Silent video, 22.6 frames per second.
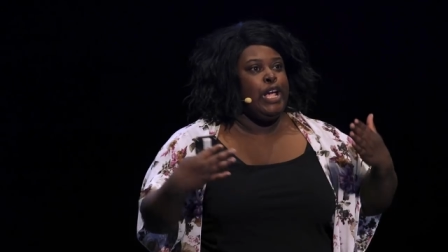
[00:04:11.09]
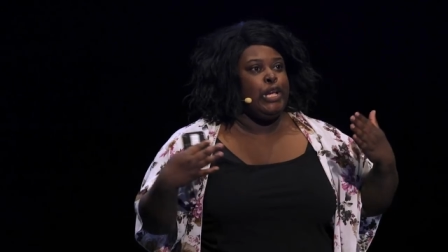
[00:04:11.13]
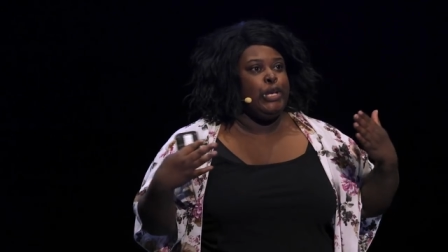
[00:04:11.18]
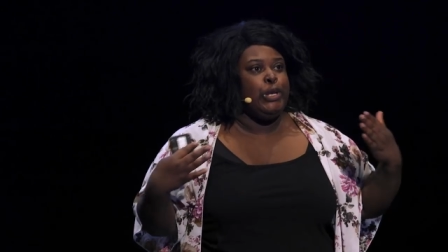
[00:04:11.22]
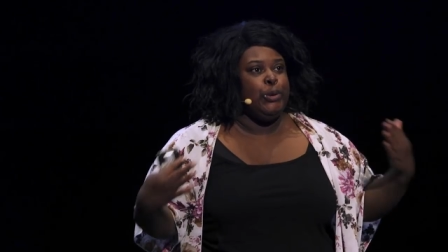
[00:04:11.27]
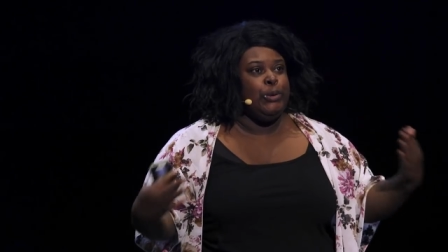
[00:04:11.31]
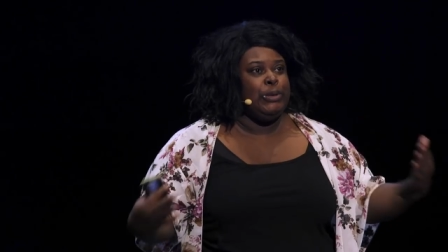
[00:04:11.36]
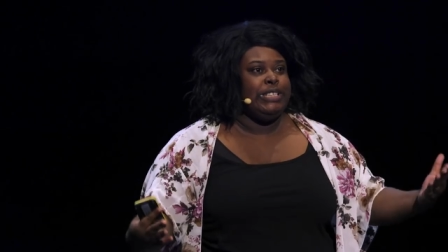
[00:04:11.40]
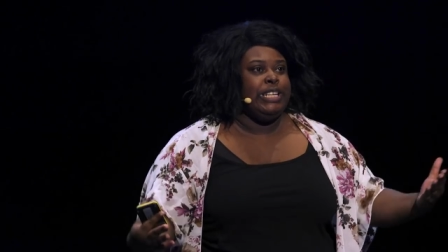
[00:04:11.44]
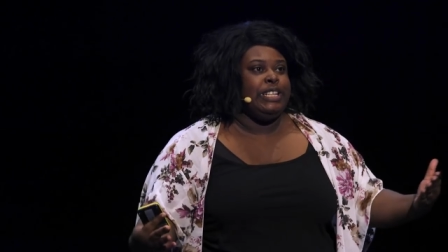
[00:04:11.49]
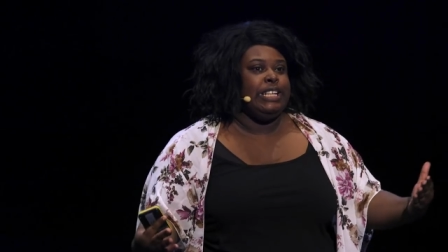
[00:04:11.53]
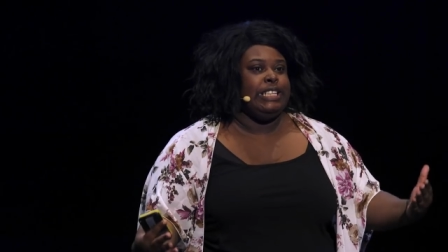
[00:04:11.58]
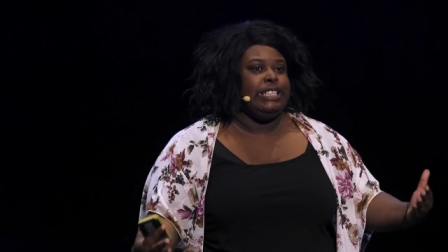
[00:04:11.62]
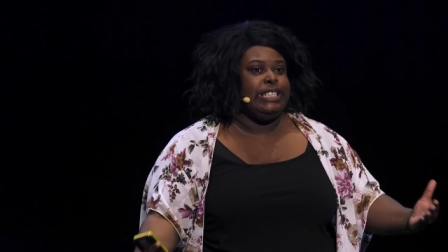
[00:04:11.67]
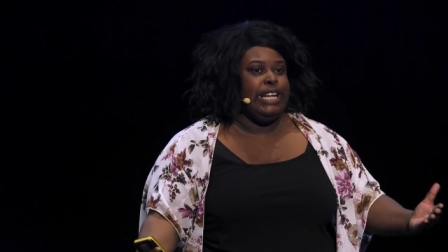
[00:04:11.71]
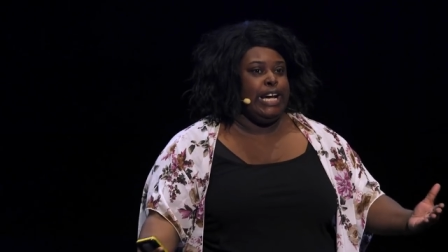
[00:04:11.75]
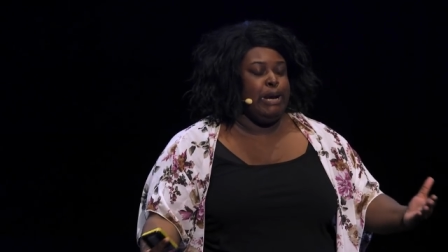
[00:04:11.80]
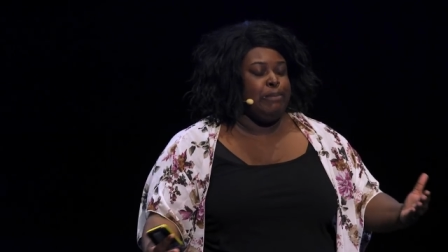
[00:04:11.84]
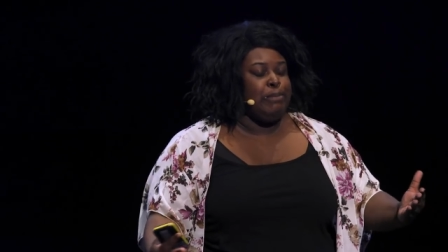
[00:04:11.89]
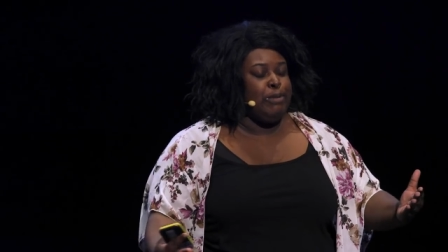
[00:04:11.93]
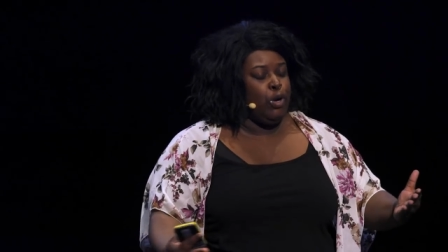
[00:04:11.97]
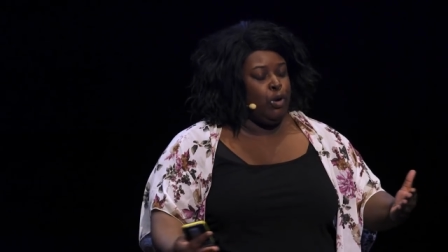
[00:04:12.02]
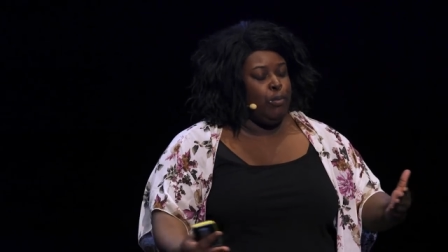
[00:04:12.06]
using the
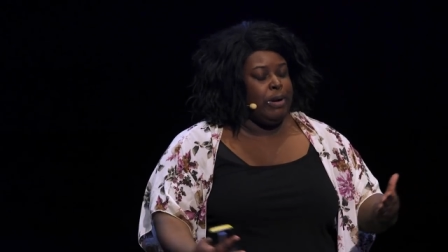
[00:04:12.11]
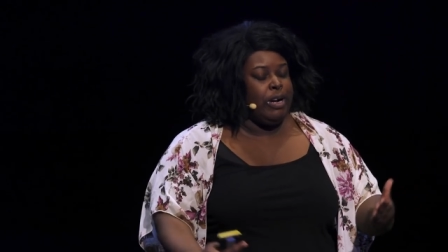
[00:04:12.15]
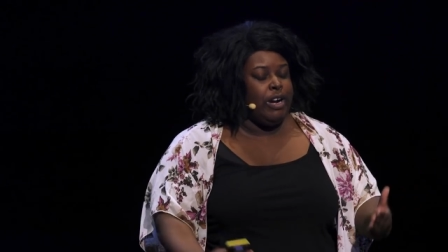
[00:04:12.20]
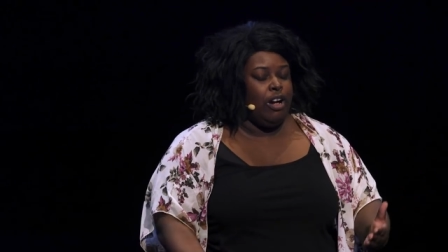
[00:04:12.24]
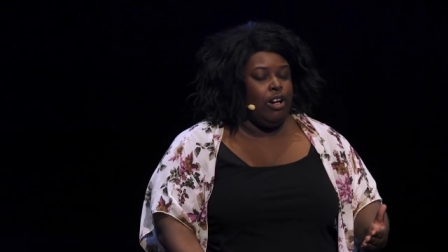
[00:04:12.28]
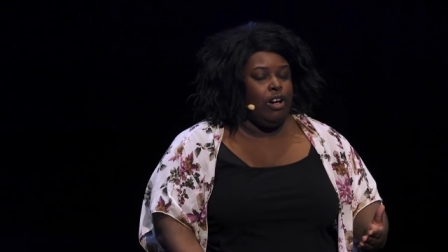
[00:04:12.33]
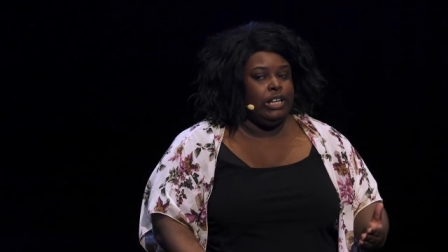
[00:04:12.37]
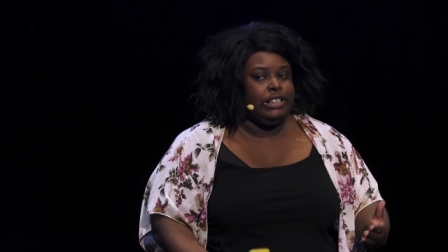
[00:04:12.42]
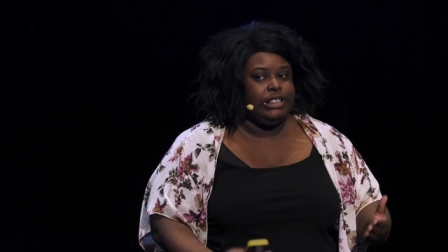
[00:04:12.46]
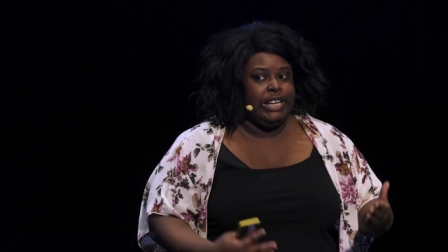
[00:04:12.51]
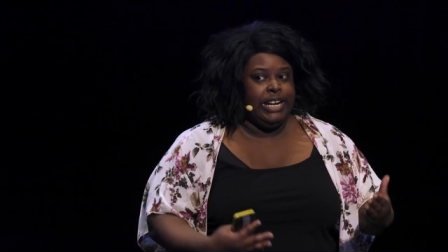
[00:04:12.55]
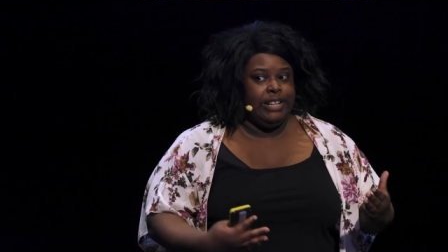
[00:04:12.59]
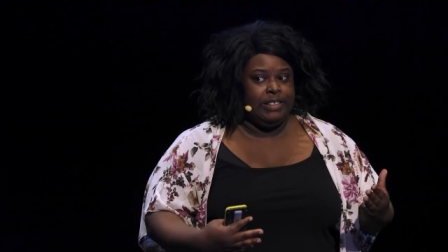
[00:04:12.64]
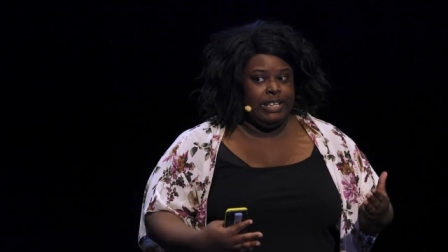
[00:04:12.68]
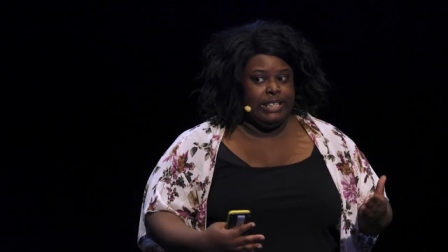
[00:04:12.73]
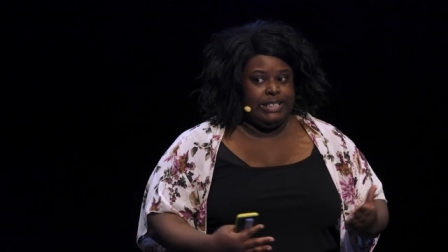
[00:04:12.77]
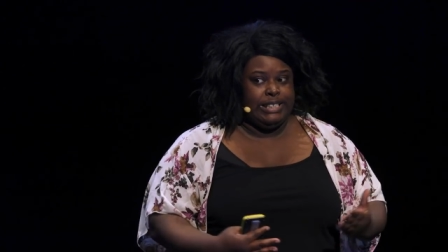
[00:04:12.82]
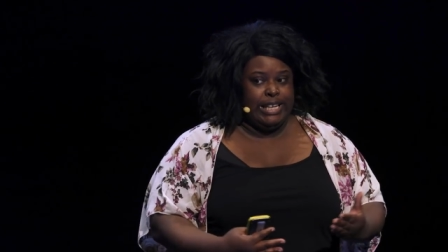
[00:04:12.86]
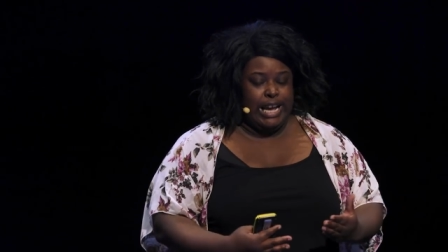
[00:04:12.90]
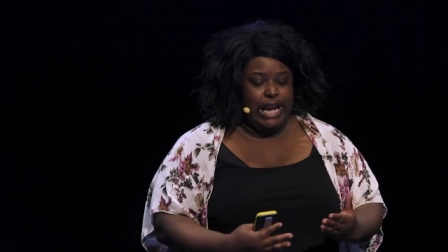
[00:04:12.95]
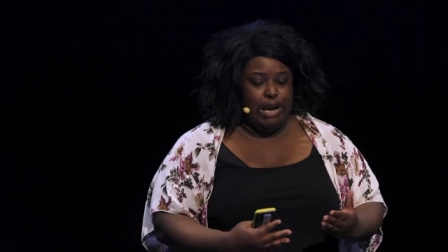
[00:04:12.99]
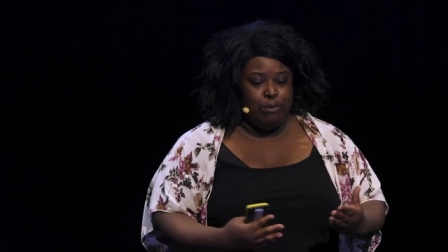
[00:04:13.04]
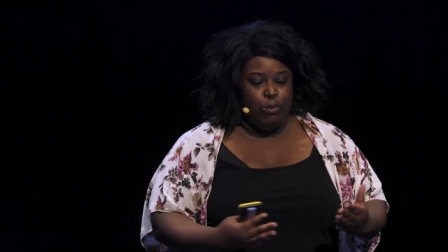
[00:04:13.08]
same terminology in the
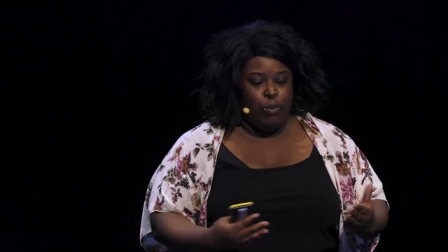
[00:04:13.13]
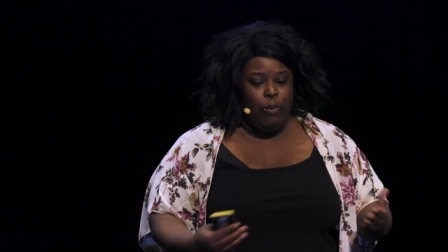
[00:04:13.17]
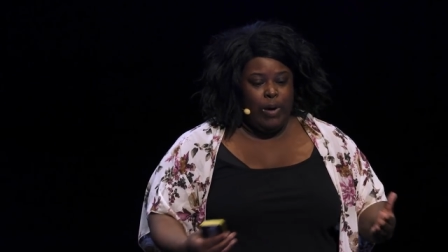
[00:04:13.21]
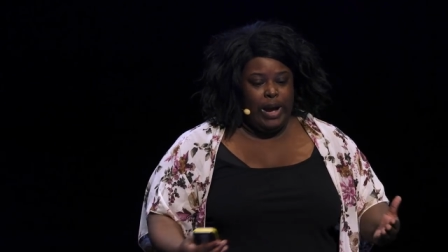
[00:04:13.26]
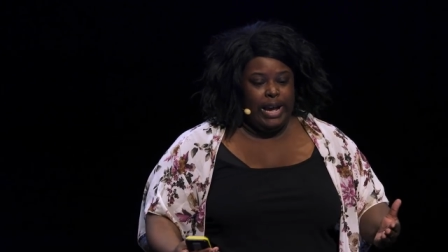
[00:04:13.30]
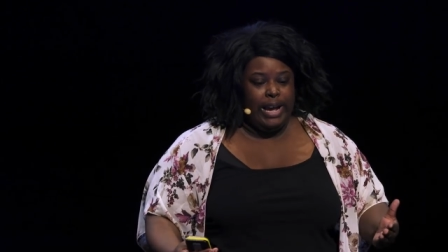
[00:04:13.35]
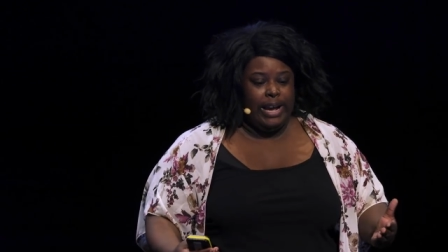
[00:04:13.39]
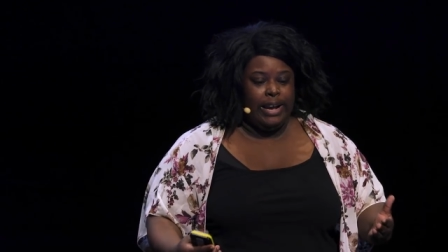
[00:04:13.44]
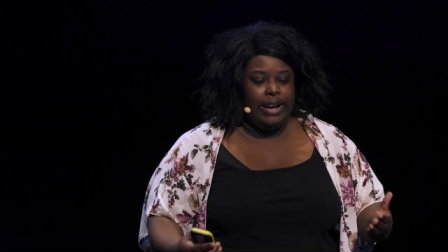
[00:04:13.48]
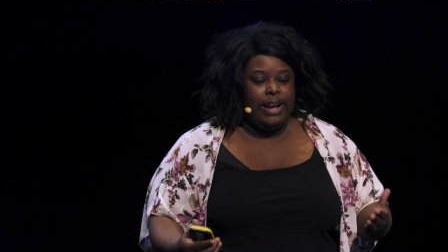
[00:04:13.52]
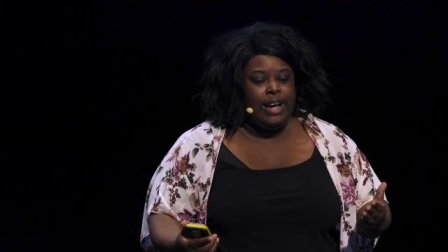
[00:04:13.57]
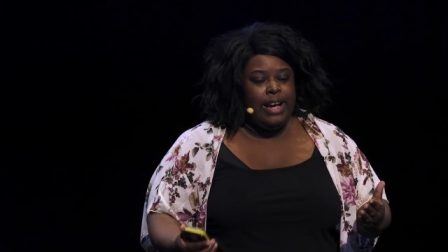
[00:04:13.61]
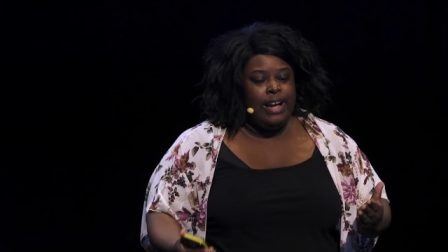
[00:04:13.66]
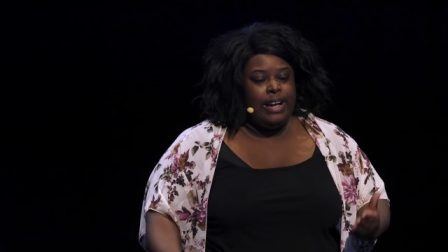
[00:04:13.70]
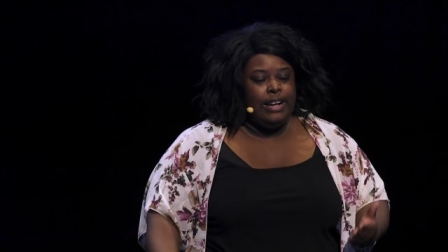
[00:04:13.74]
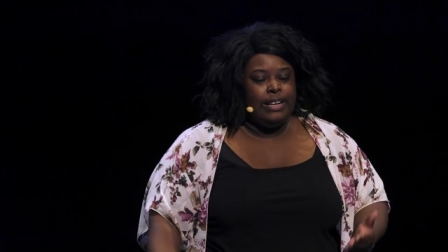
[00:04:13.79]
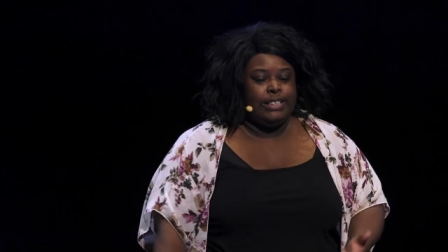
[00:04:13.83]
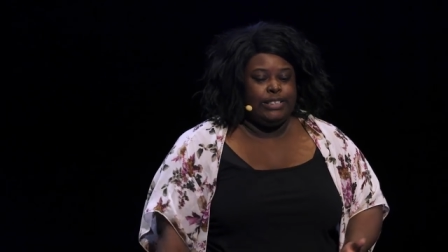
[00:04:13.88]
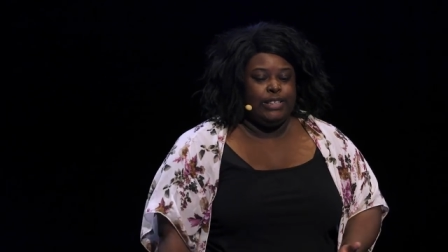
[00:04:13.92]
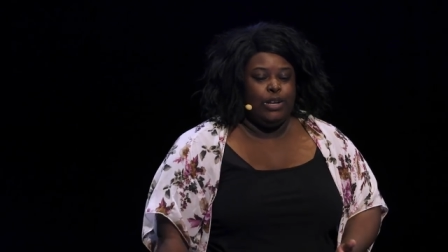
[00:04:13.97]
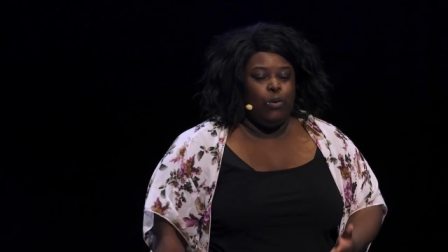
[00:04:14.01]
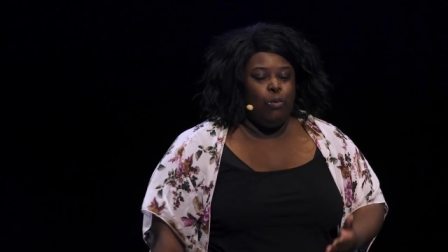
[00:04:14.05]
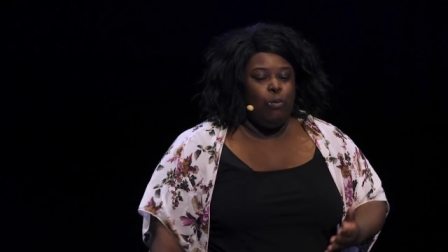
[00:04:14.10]
same way.
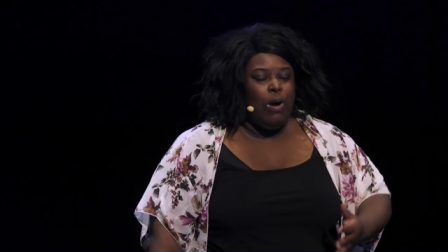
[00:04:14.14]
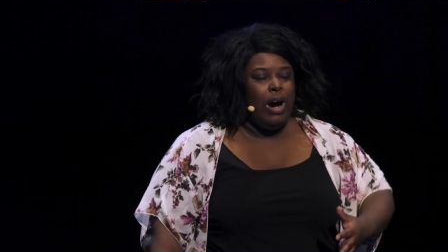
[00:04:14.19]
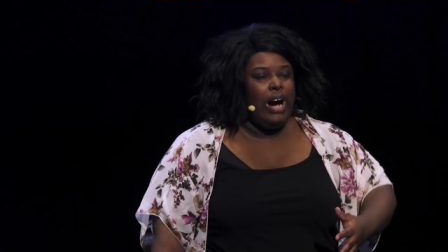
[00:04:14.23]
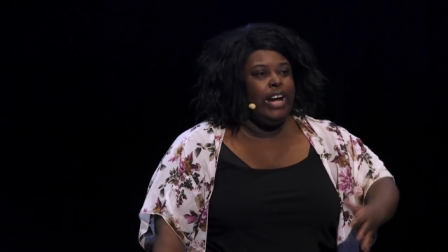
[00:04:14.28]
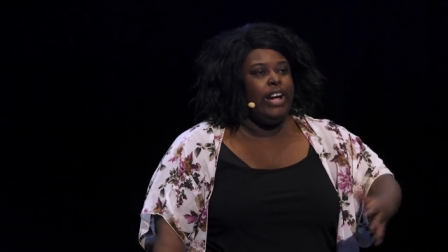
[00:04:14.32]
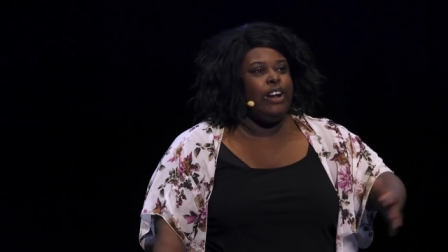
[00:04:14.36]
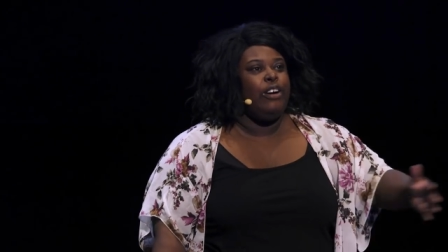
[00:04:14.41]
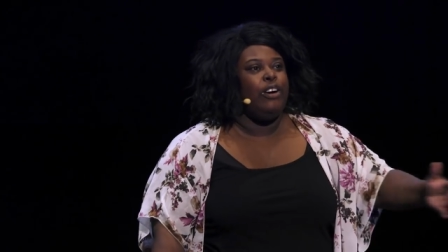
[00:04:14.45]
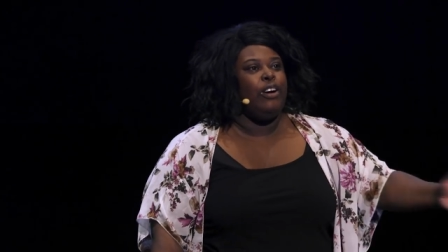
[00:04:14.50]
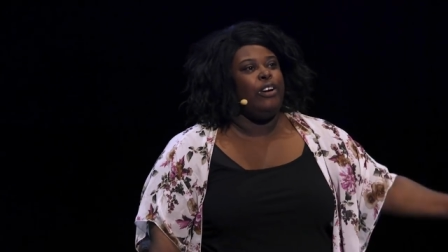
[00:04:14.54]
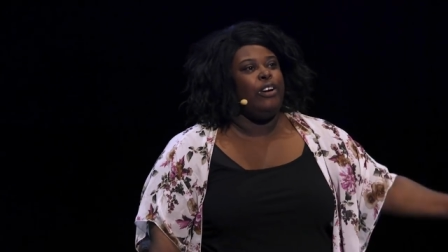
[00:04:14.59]
So why on